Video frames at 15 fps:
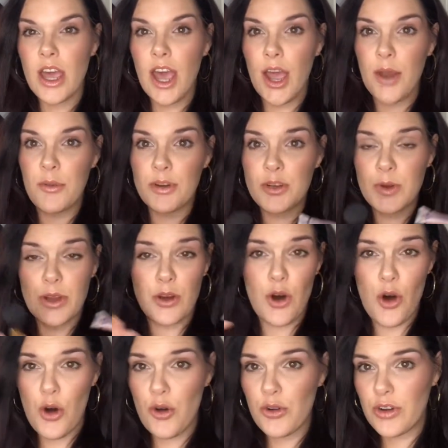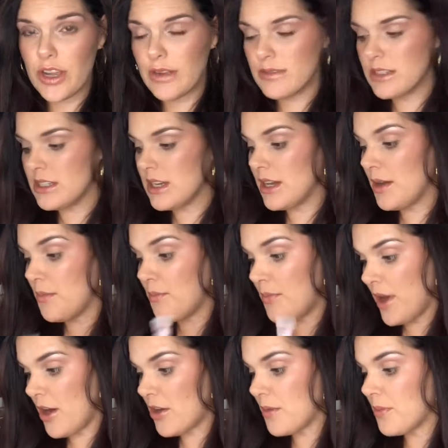And we're doing all cream to
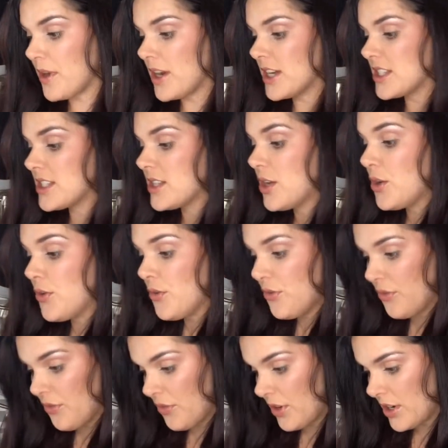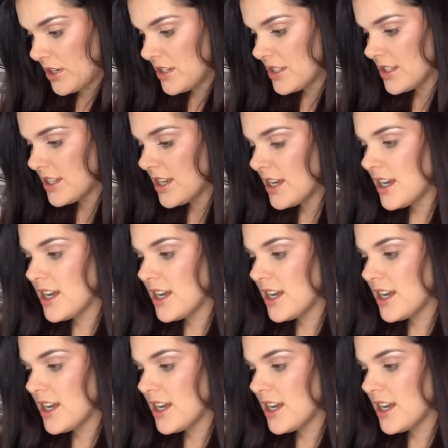powder products first.